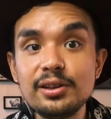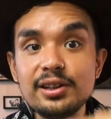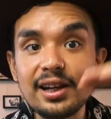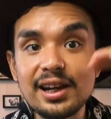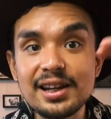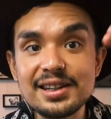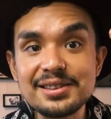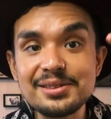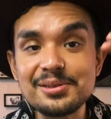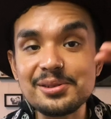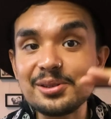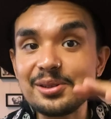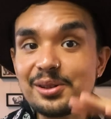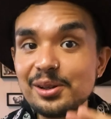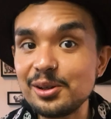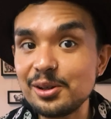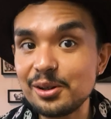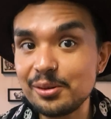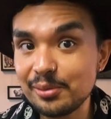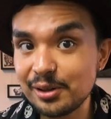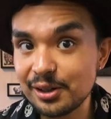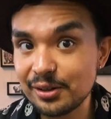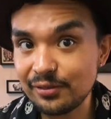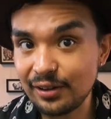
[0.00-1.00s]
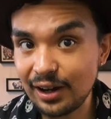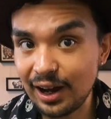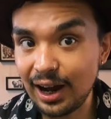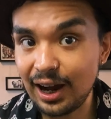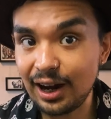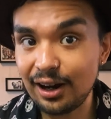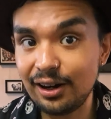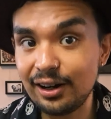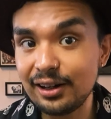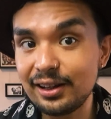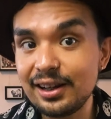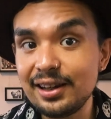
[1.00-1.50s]
Yes, there's a little bit of a
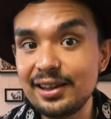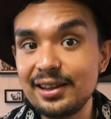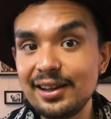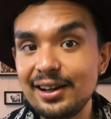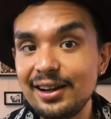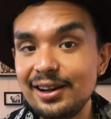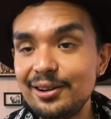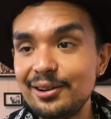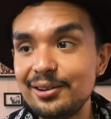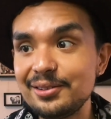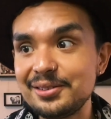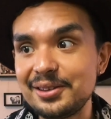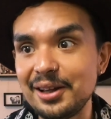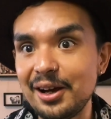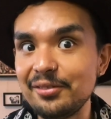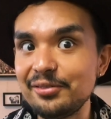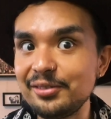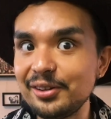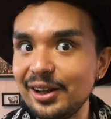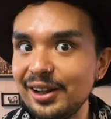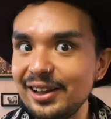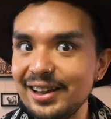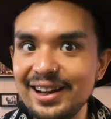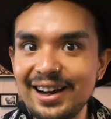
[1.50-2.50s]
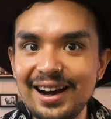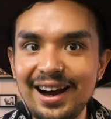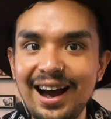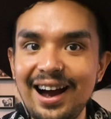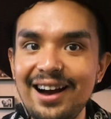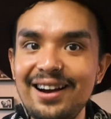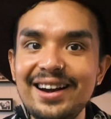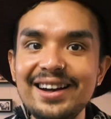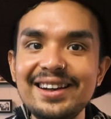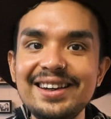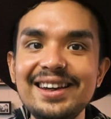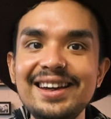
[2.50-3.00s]
hierarchy there, or definitely a
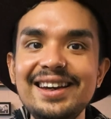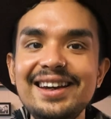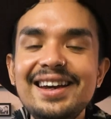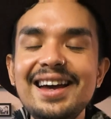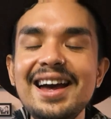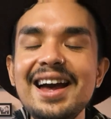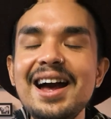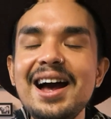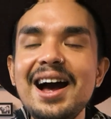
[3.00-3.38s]
hierarchy.